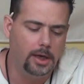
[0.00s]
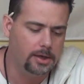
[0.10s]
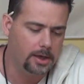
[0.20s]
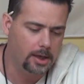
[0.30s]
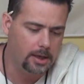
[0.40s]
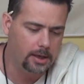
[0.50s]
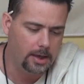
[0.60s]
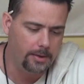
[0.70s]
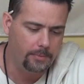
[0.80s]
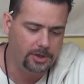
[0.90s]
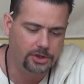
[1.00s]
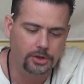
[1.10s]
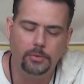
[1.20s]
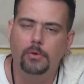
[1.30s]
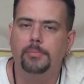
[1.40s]
and we
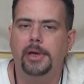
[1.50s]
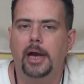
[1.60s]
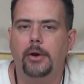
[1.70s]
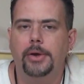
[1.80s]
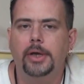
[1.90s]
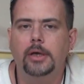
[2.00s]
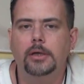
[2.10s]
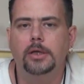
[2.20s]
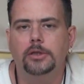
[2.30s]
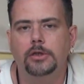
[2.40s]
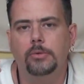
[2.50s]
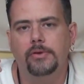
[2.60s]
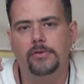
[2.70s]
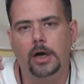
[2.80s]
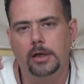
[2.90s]
still won't be airing it until
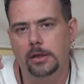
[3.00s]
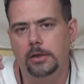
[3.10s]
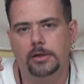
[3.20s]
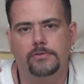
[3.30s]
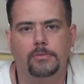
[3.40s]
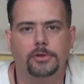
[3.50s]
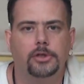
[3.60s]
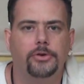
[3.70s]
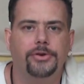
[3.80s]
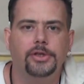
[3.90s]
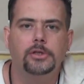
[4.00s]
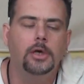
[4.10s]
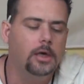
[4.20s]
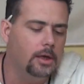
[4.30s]
we've got clearance from attorneys.